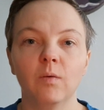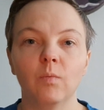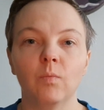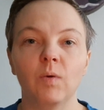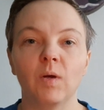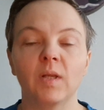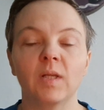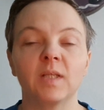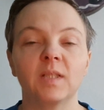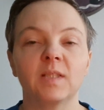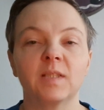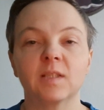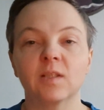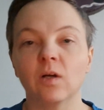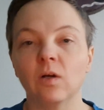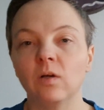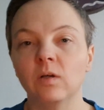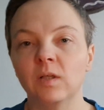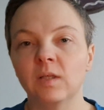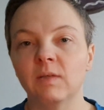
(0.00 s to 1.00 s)
When I
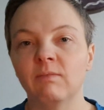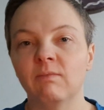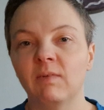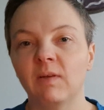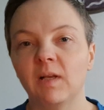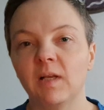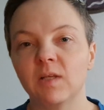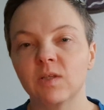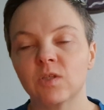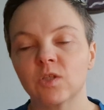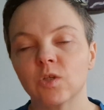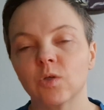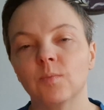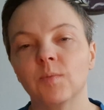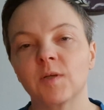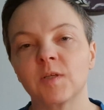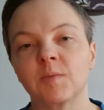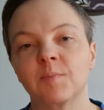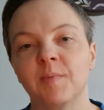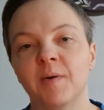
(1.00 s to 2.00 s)
start feeling so
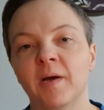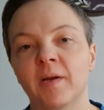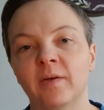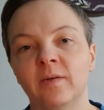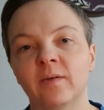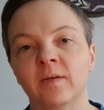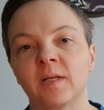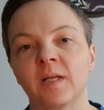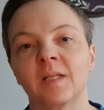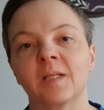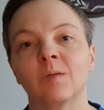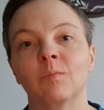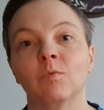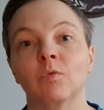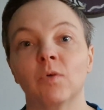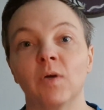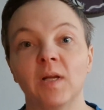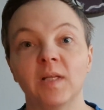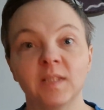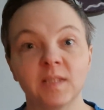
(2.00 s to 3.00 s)
much better that
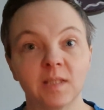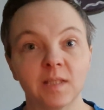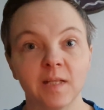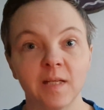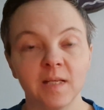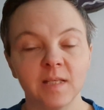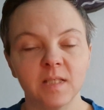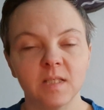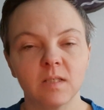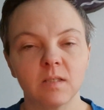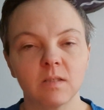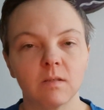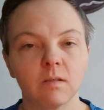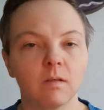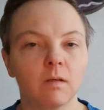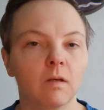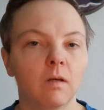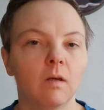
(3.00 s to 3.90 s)
I'm restless